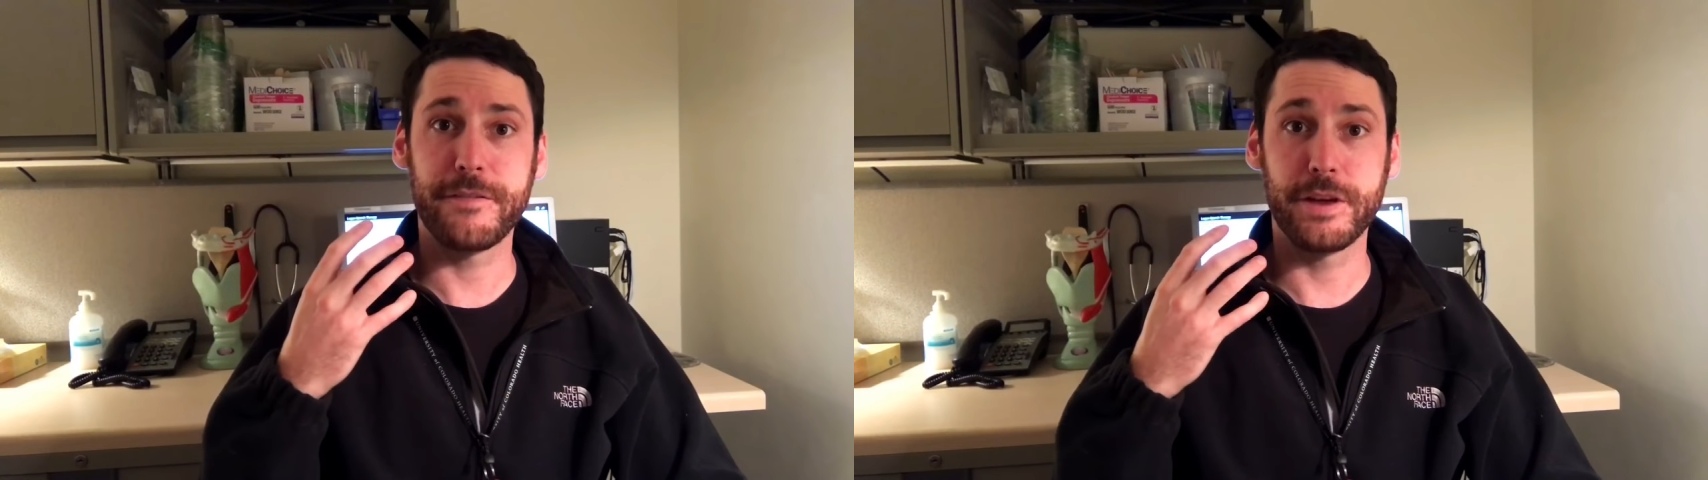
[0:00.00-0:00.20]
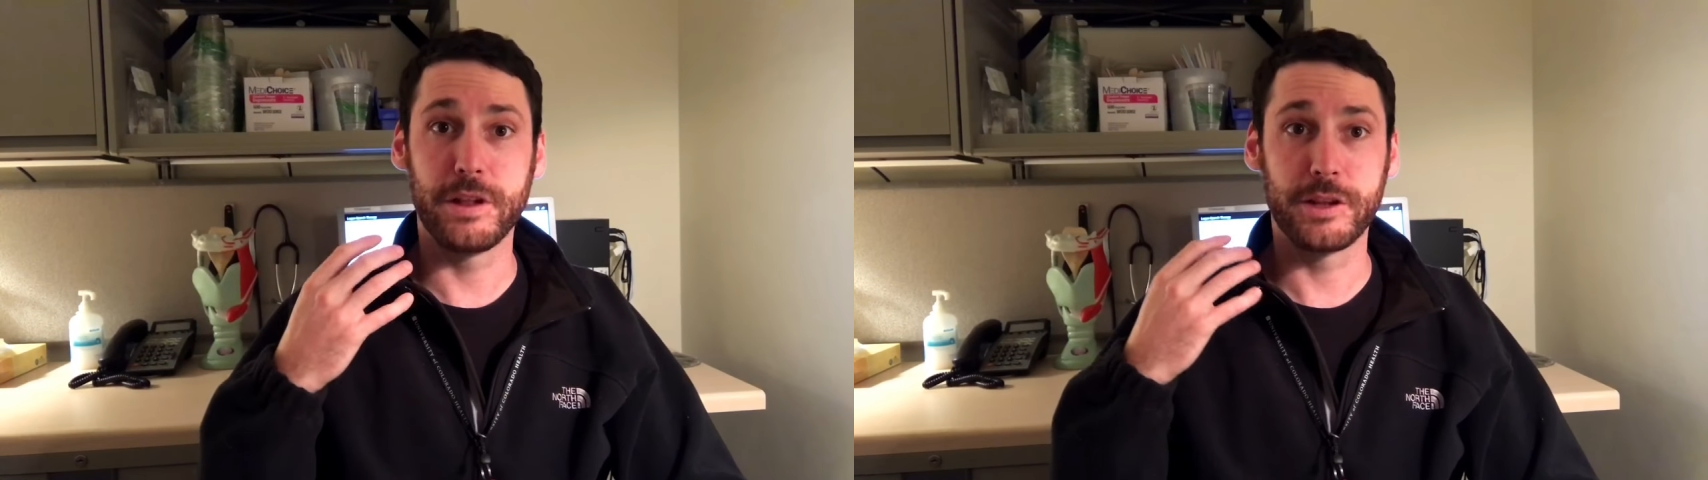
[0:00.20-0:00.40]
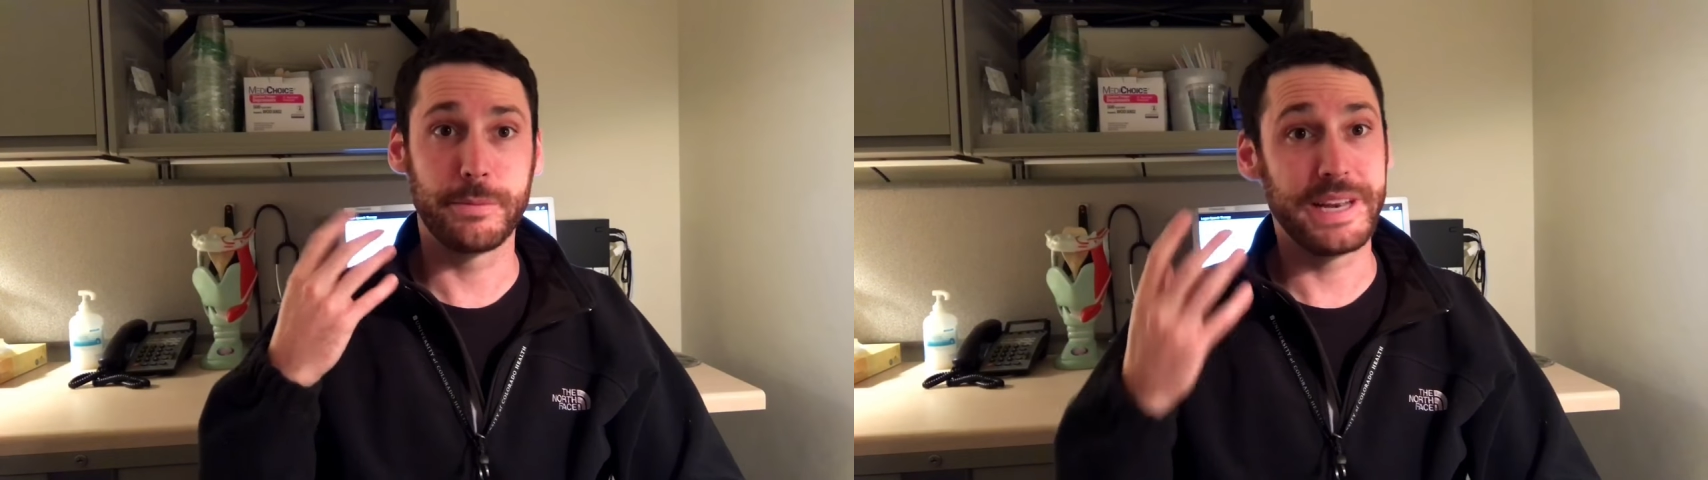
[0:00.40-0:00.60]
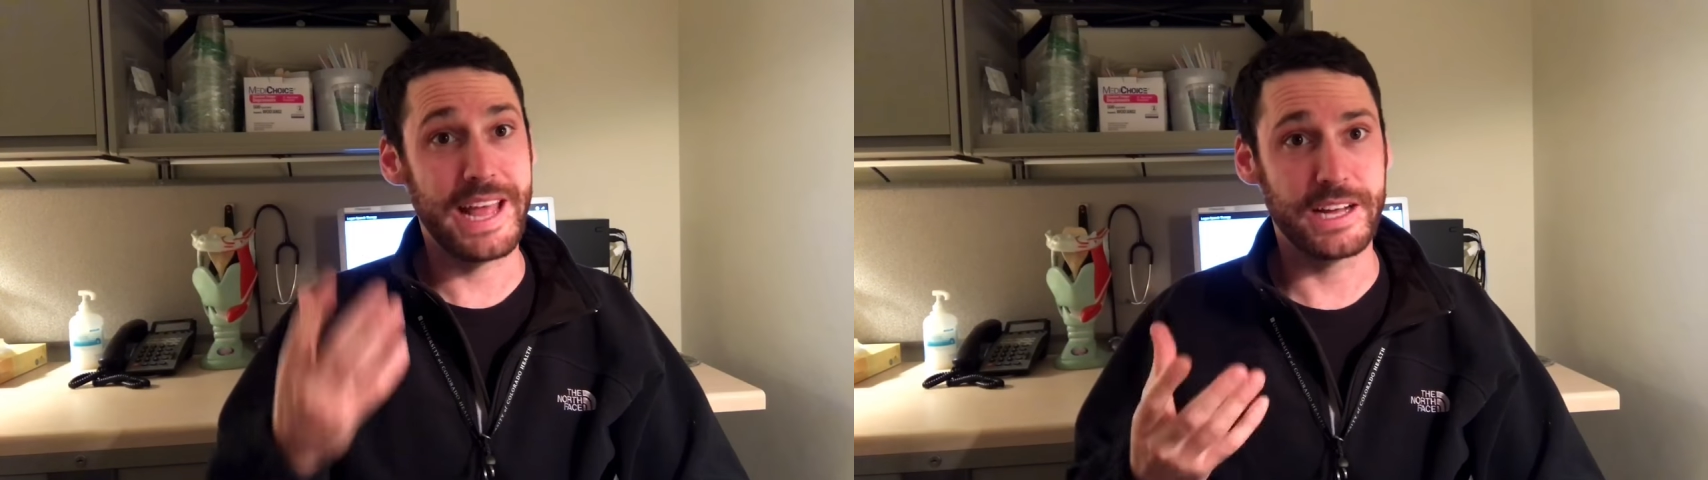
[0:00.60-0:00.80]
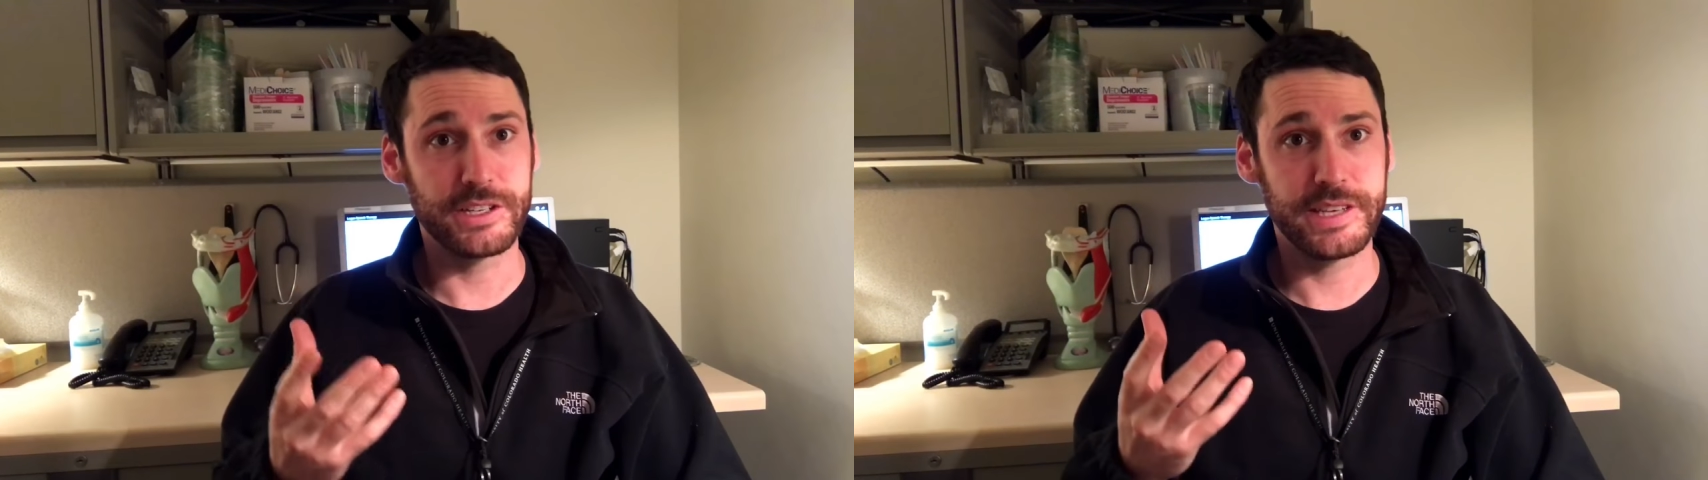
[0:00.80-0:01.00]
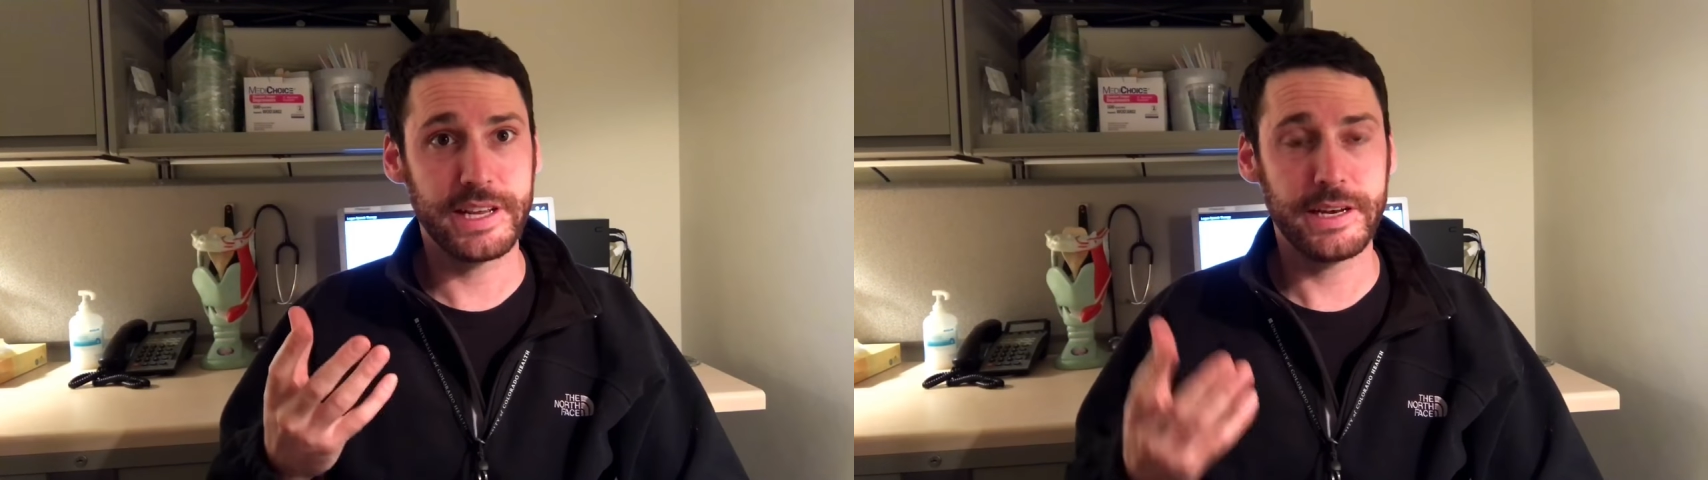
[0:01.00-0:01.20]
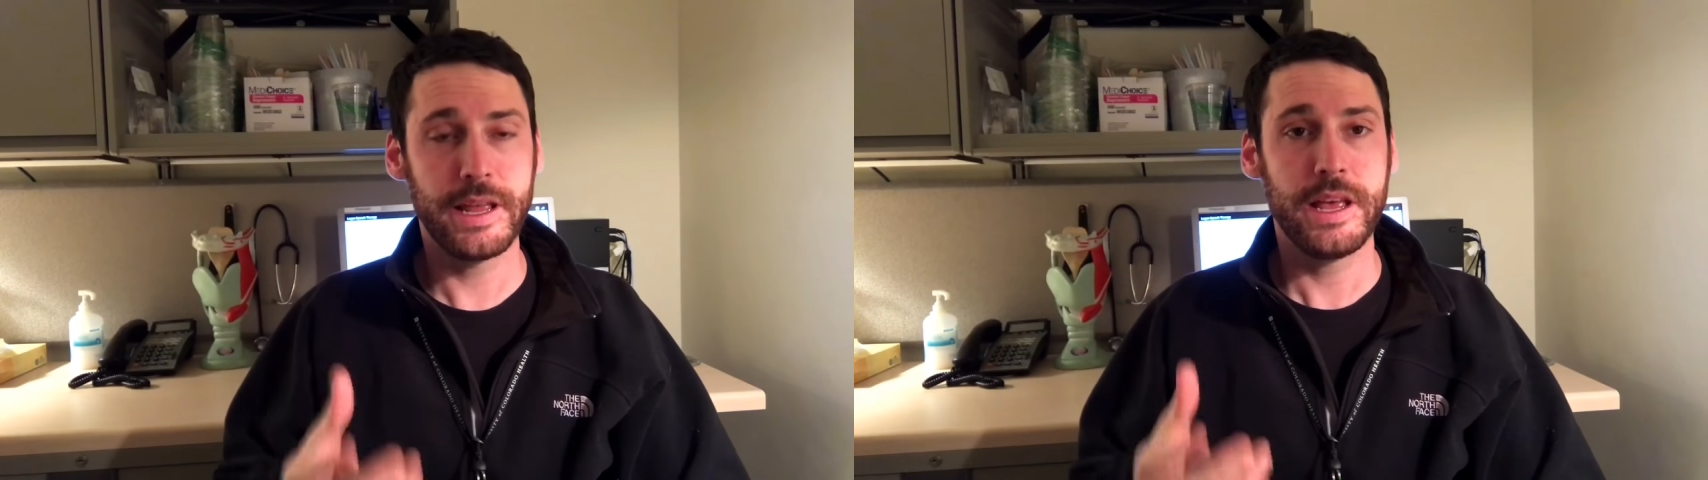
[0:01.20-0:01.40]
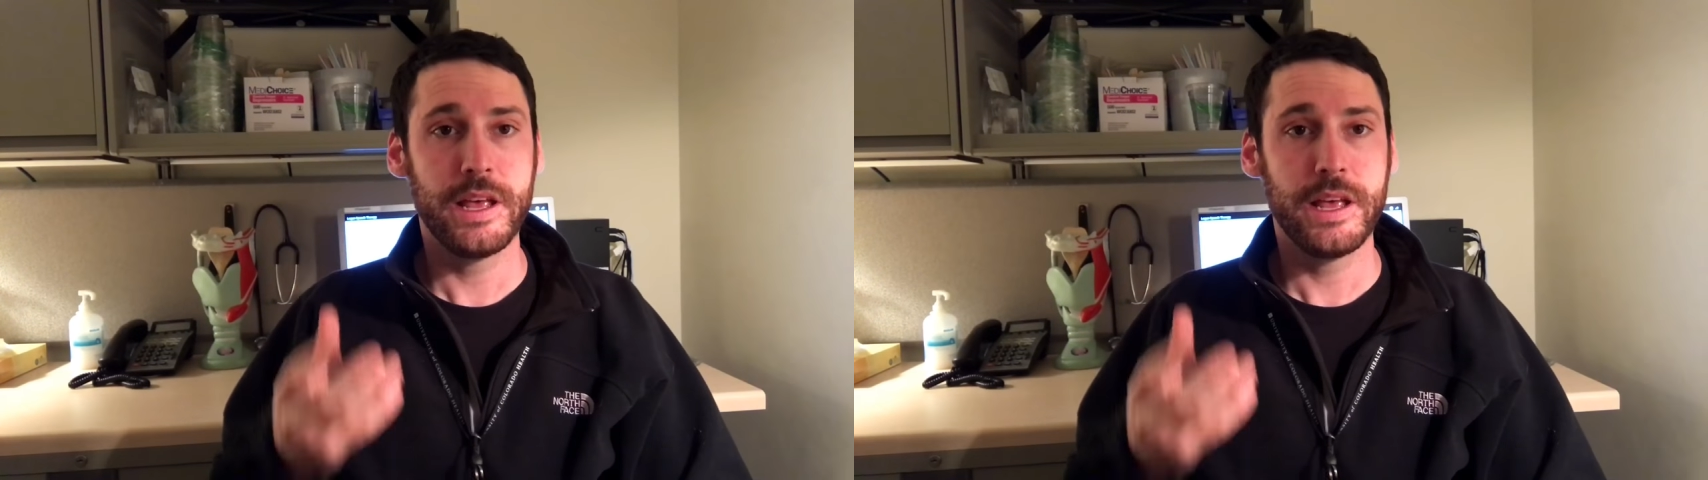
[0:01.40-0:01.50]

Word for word: feel a little bit agitated.